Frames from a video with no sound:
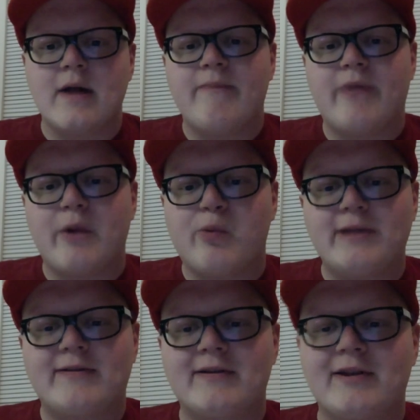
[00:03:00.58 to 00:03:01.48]
They
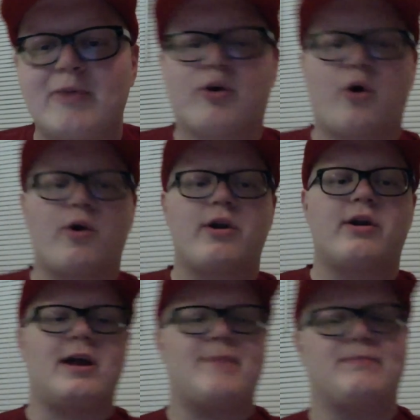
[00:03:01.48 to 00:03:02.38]
recently recorded
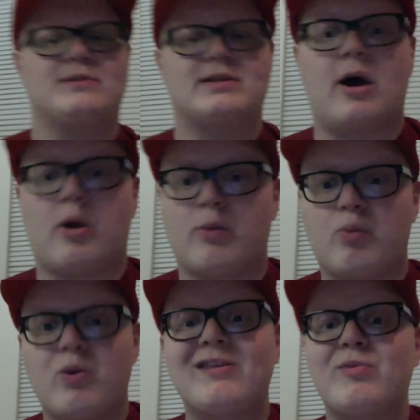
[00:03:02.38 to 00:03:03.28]

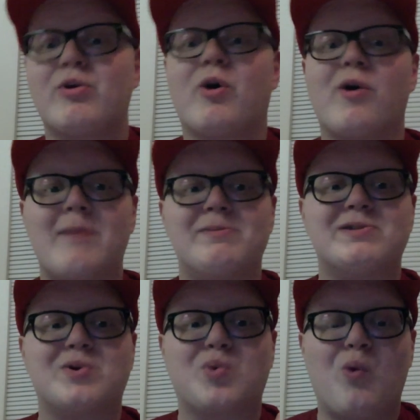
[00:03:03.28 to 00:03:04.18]

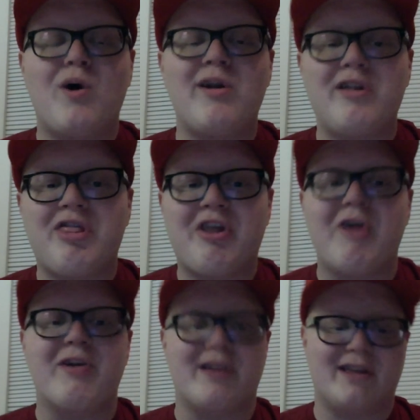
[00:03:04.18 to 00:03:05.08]
episode
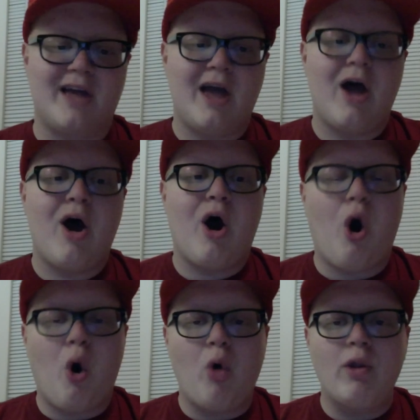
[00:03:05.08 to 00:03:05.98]
130.
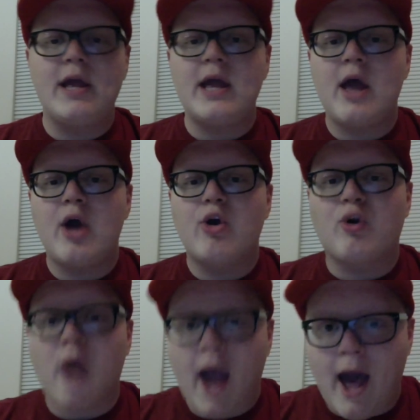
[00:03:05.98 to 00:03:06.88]
Holy
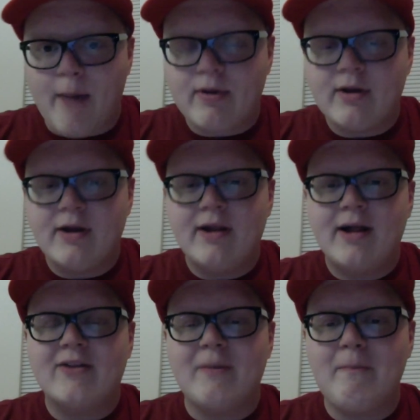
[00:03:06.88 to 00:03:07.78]
crap!
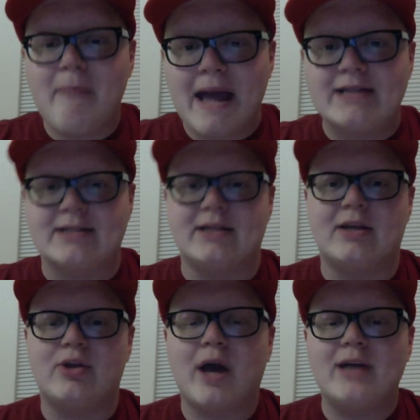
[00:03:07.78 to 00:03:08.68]
That's amazing.
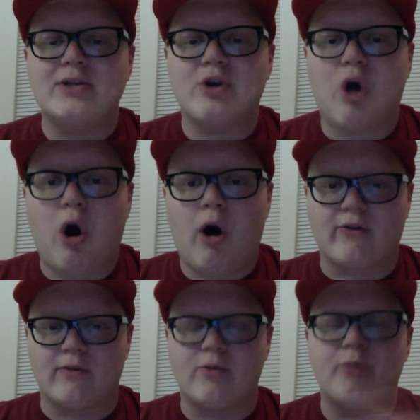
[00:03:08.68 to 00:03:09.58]
You guys are
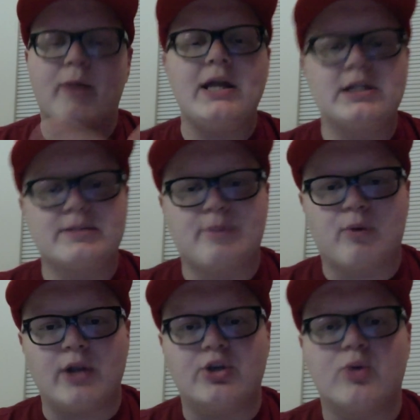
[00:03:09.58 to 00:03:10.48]
awesome. You're my
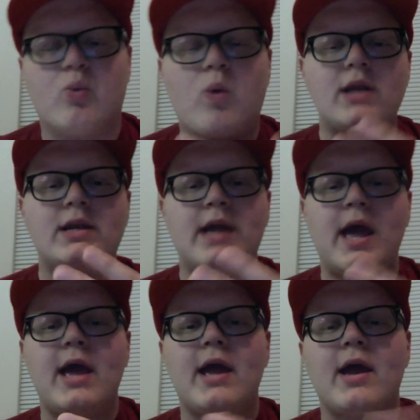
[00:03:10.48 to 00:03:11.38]
inspiration. One
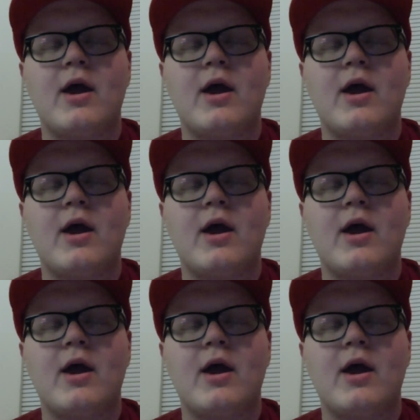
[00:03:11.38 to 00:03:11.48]
day